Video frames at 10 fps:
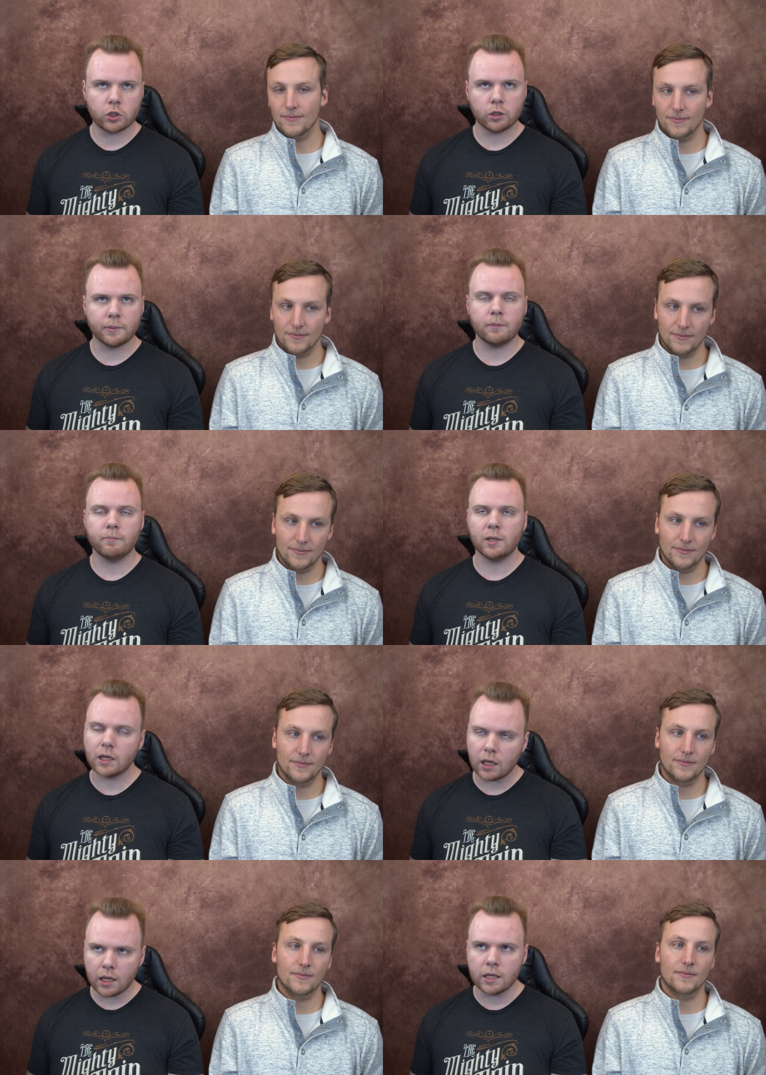Speaker 1: tournament
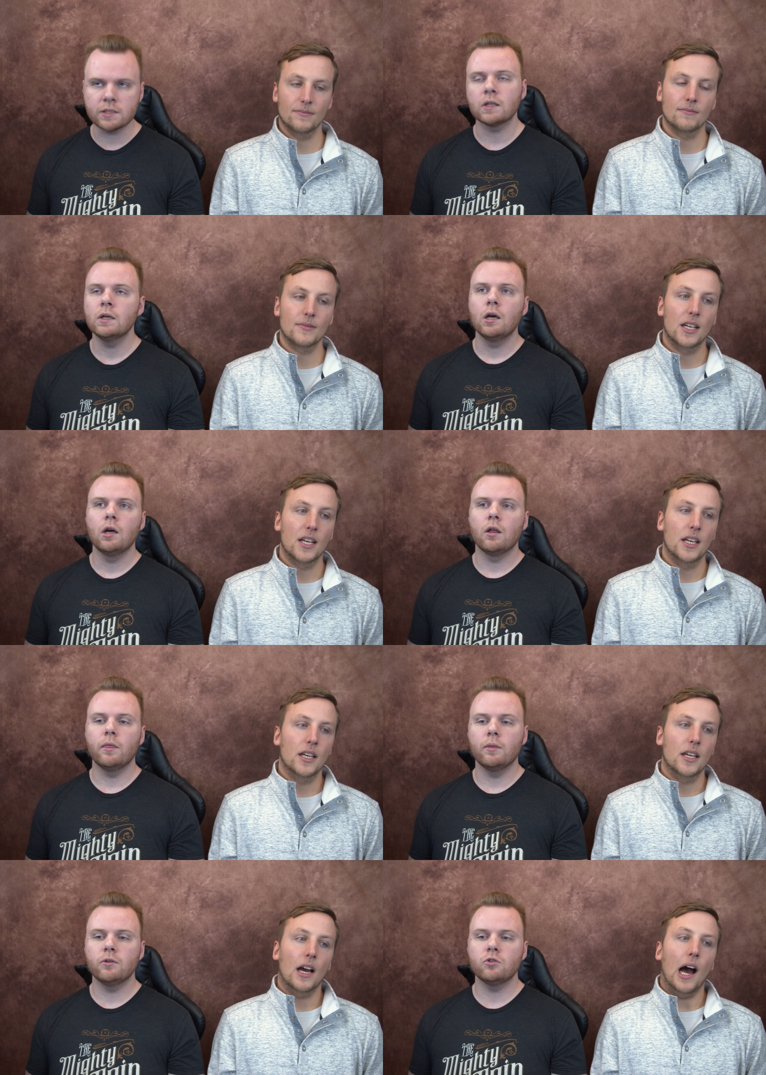because
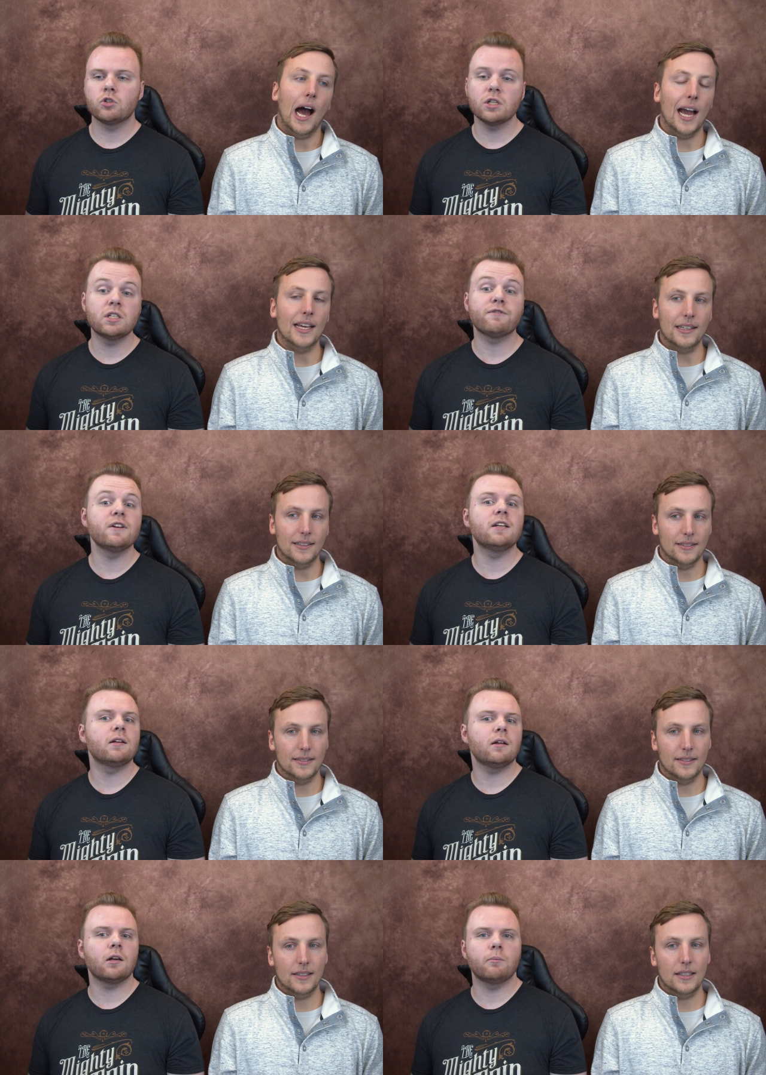she I, defeated
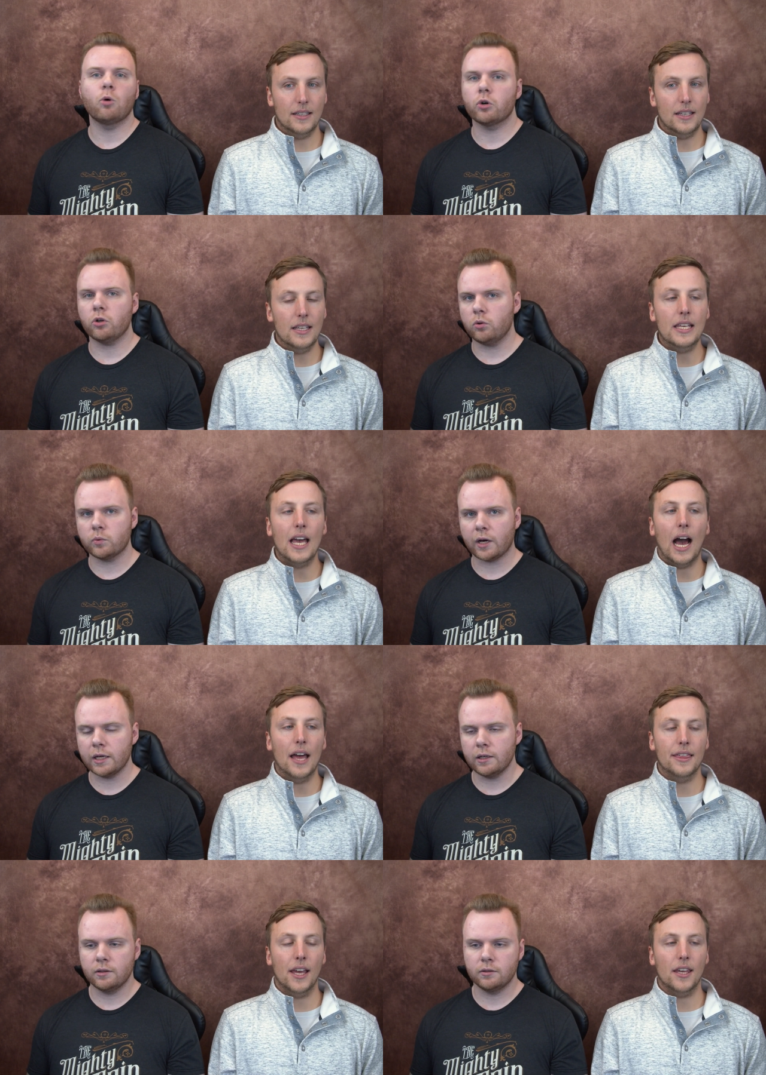an immortal yeah right?
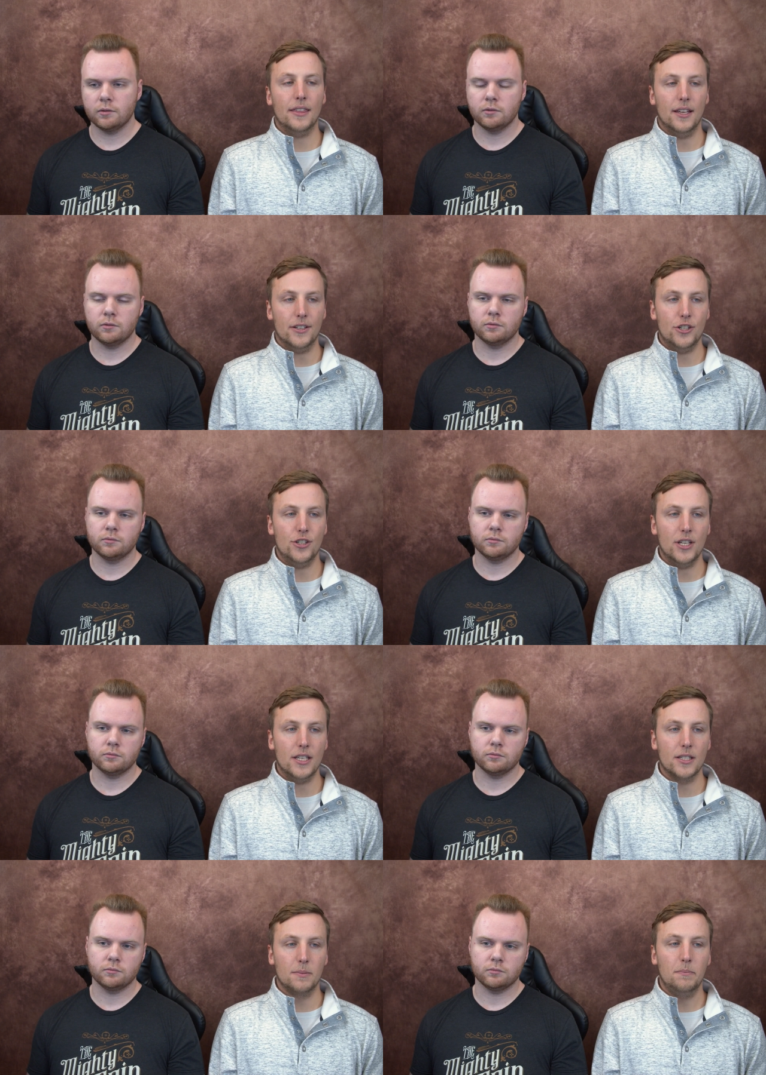I
Speaker 2: think that
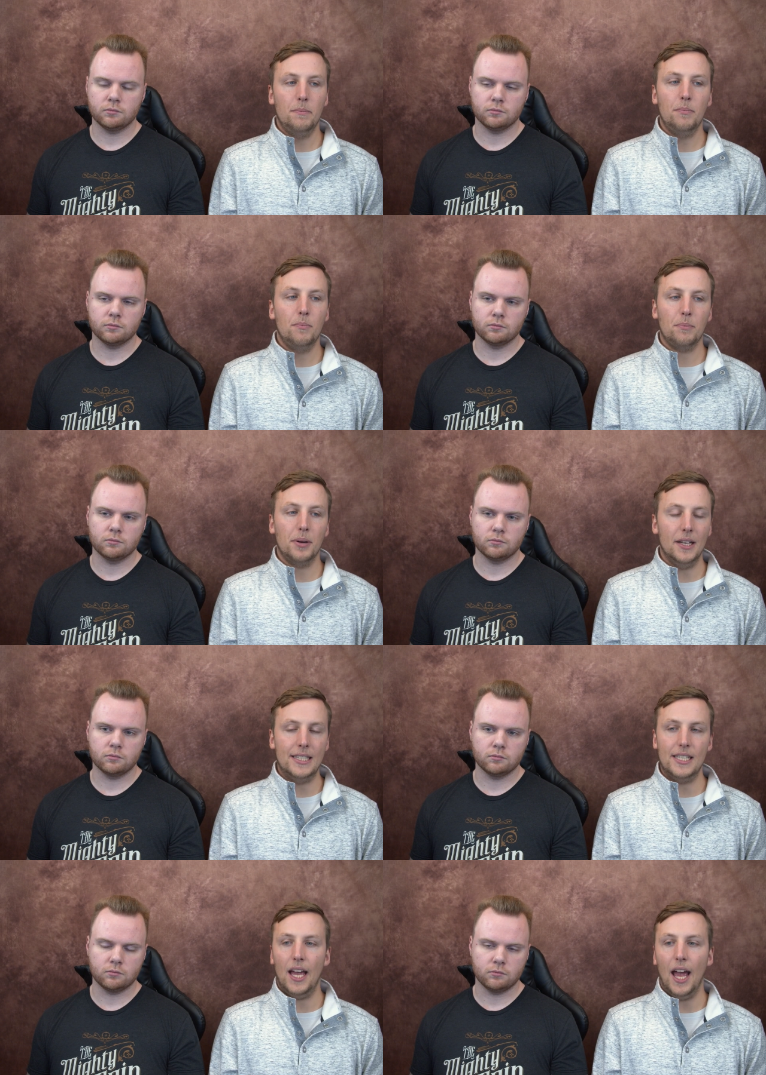she's
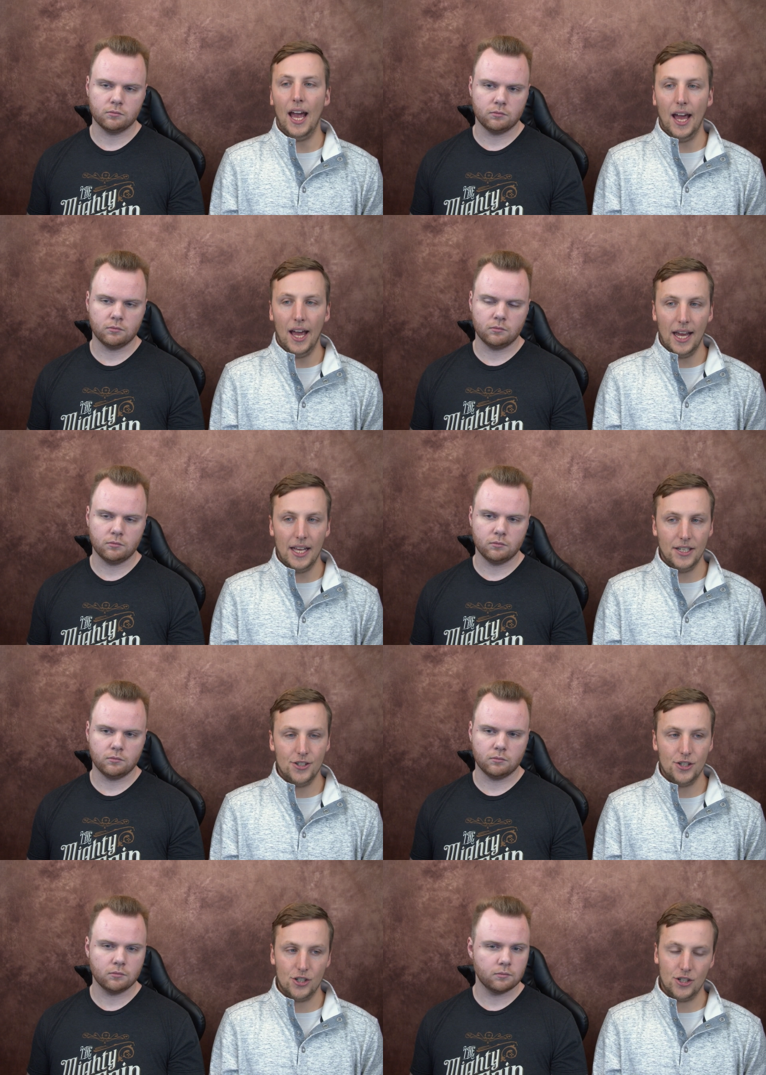
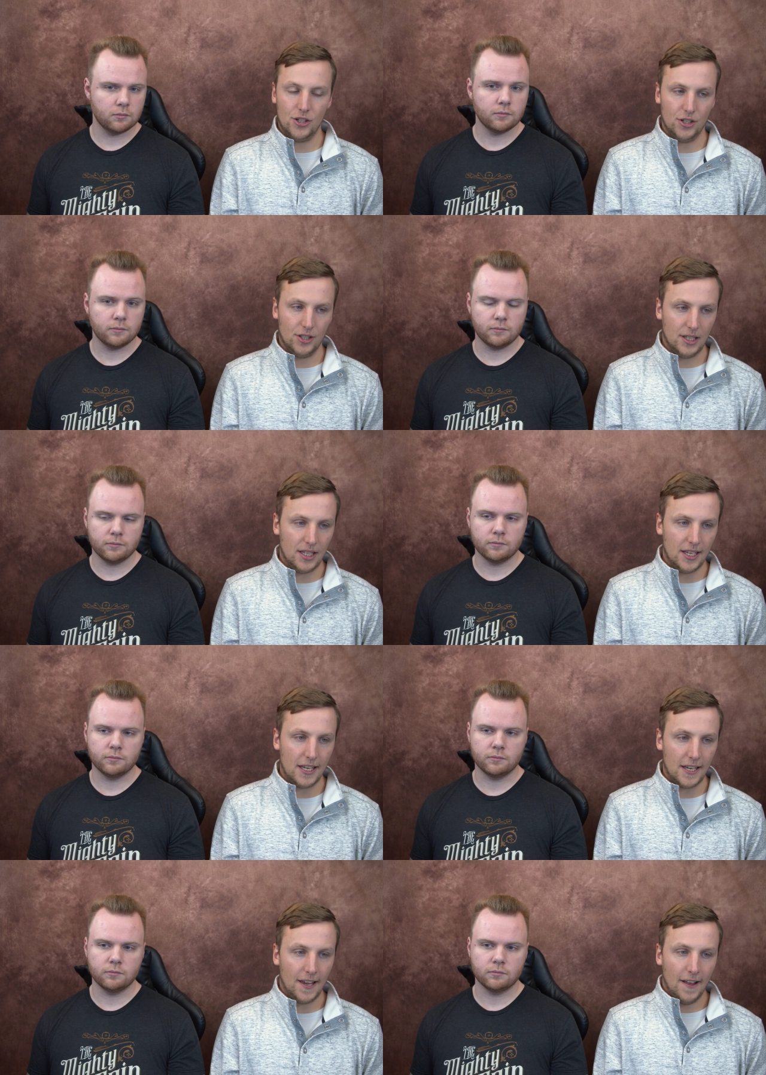
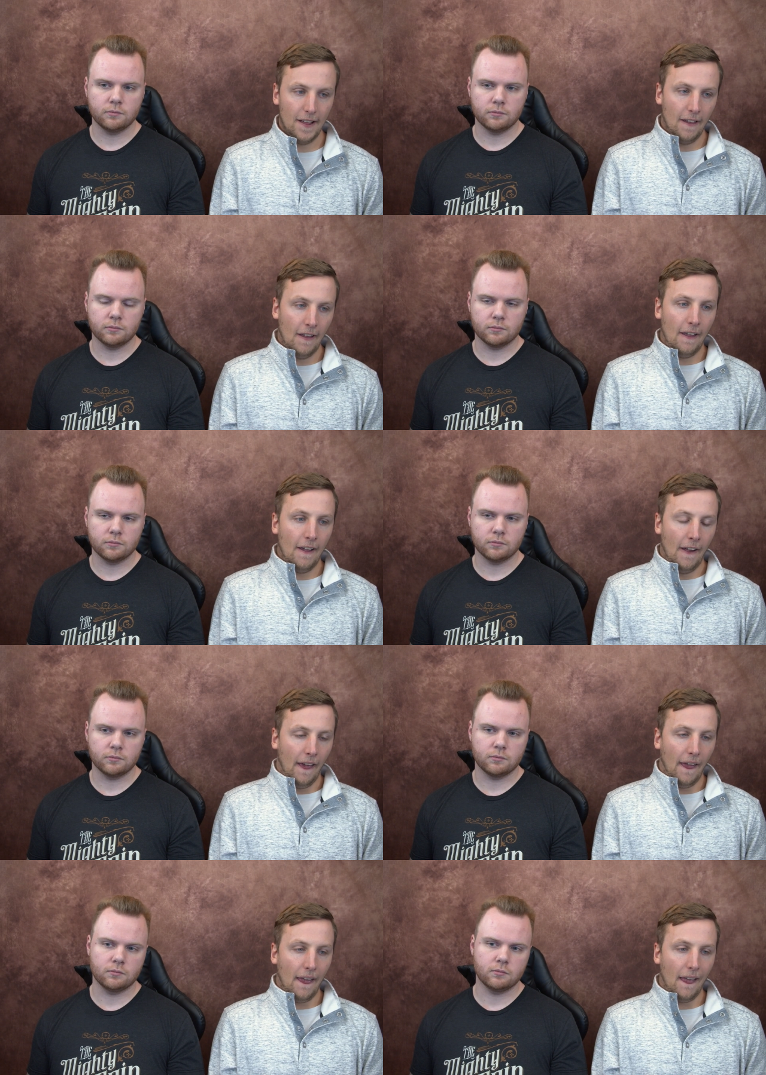potentially
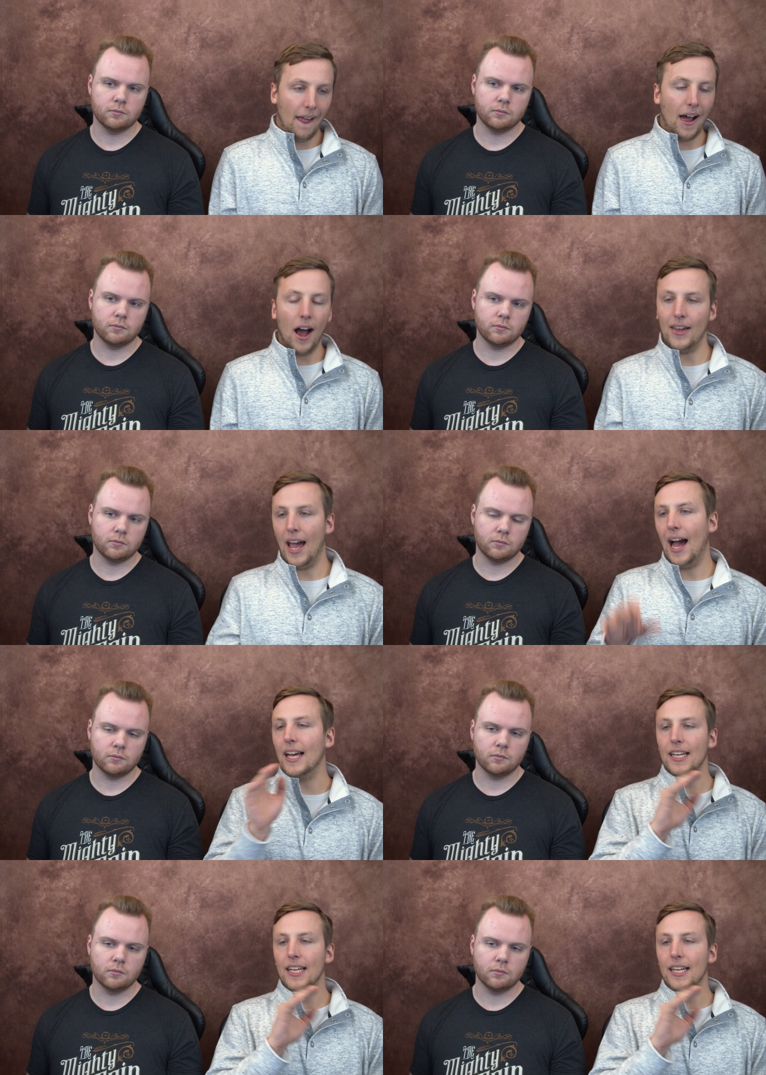okay, I